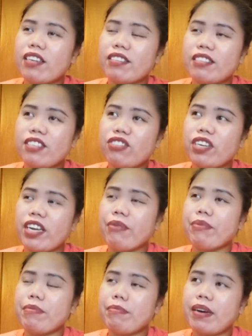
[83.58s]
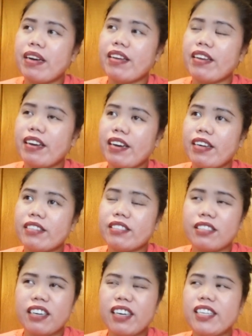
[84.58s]
CJ, with my
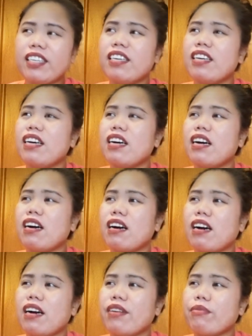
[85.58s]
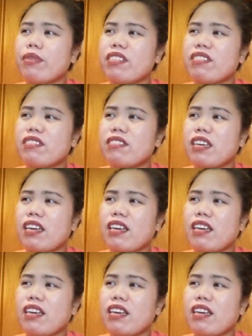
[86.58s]
son, I was.